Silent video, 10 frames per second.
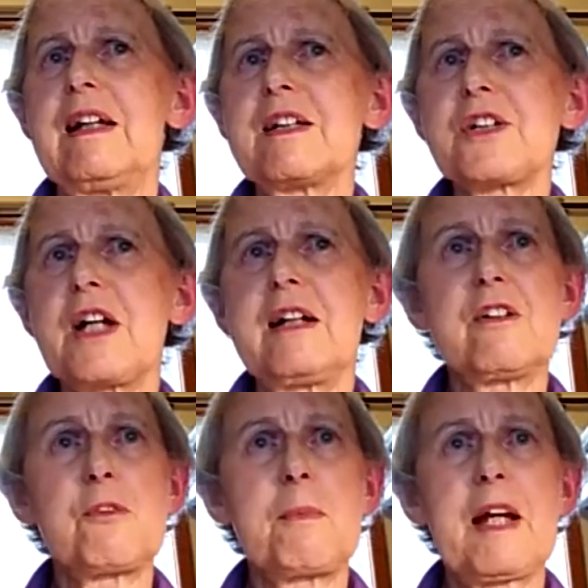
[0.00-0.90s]
the site
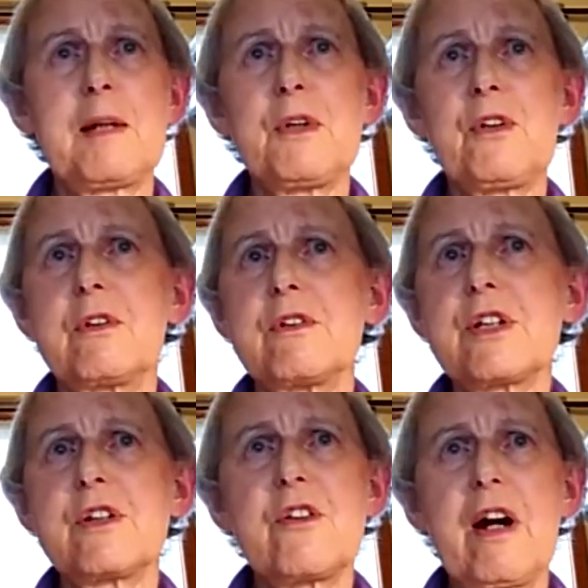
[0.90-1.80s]
has become a
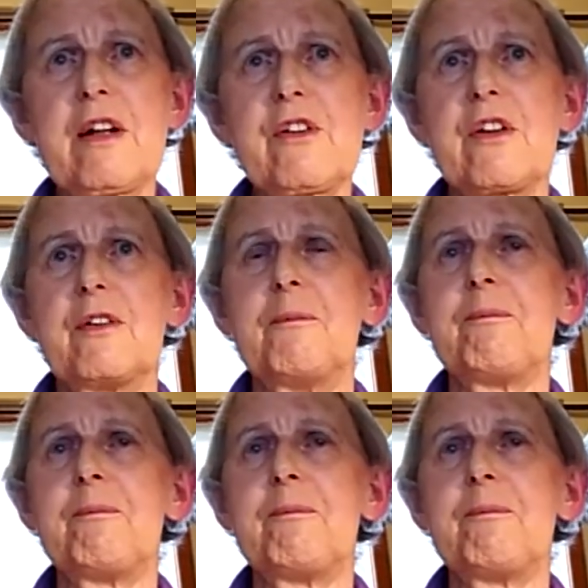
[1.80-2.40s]
tourist attraction.